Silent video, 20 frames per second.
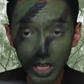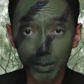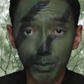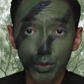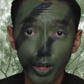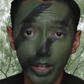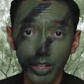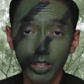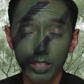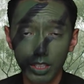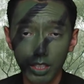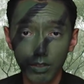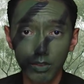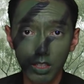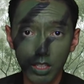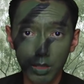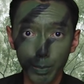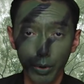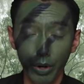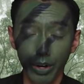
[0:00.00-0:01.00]
I'm trying to give
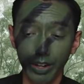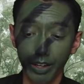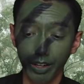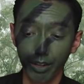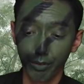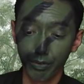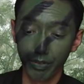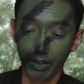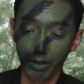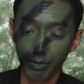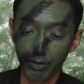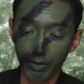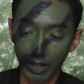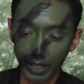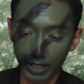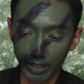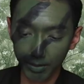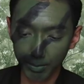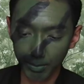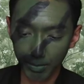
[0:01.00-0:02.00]
this product a fair
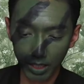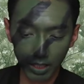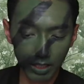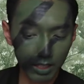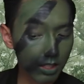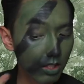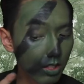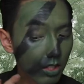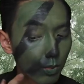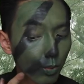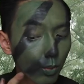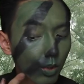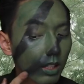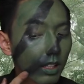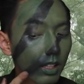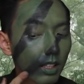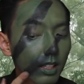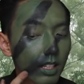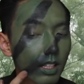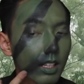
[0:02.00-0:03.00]
fight, but it's just
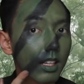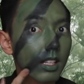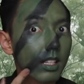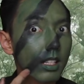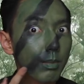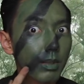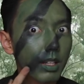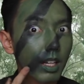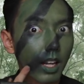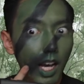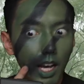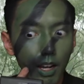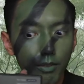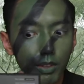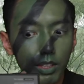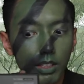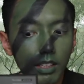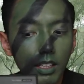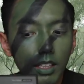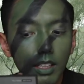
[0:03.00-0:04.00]
working against me at
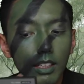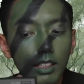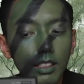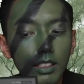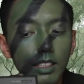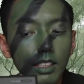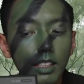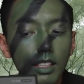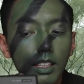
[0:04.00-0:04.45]
every turn.